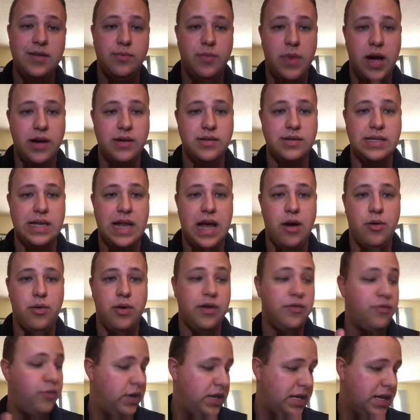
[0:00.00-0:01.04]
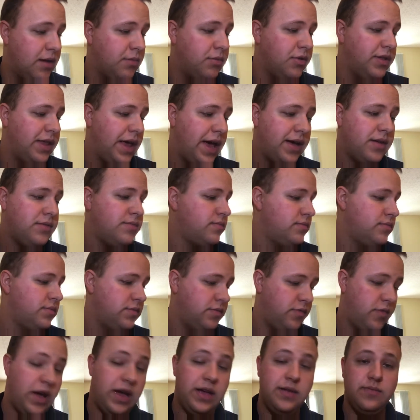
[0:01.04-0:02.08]
miles an hour if we double that,
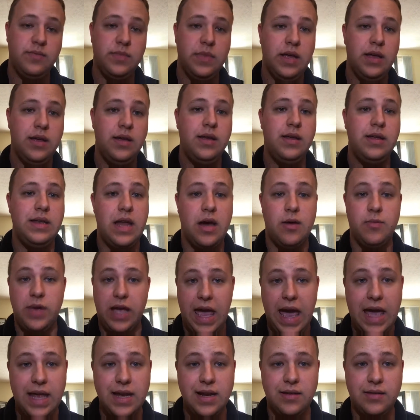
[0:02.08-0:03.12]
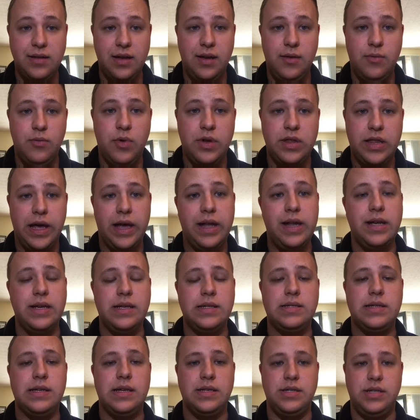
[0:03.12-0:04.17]
right? Now mechanically, what that
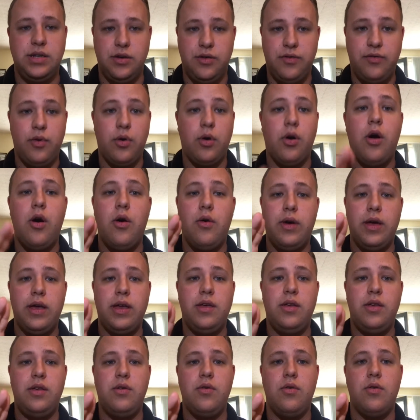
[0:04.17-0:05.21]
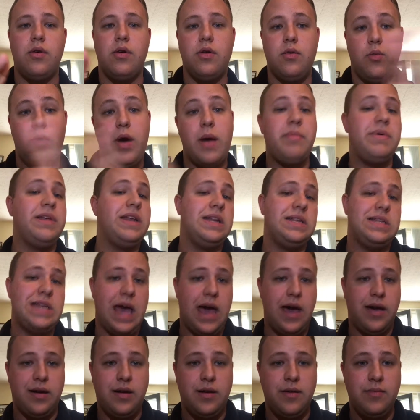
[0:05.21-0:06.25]
is you're foregoing your weapon
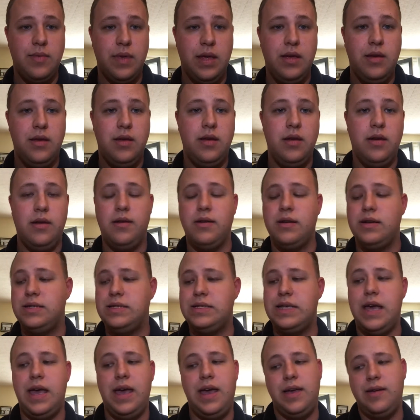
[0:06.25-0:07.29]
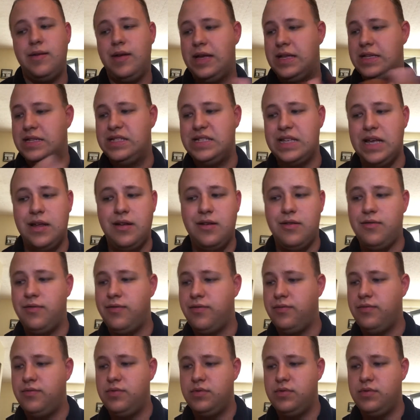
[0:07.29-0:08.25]
attack. You're going to say, instead of